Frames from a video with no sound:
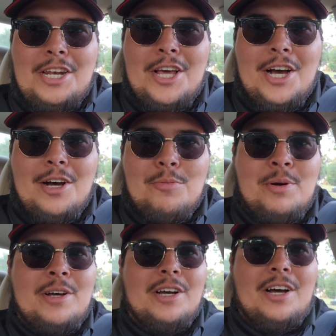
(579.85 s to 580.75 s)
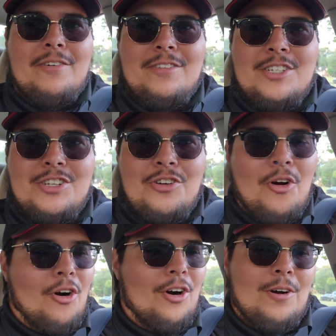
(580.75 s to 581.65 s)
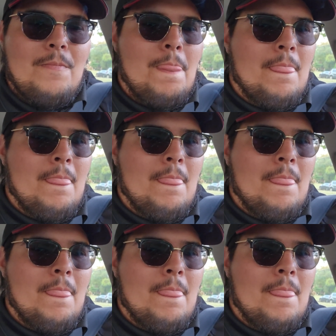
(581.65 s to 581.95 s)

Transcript: nub of the cigar,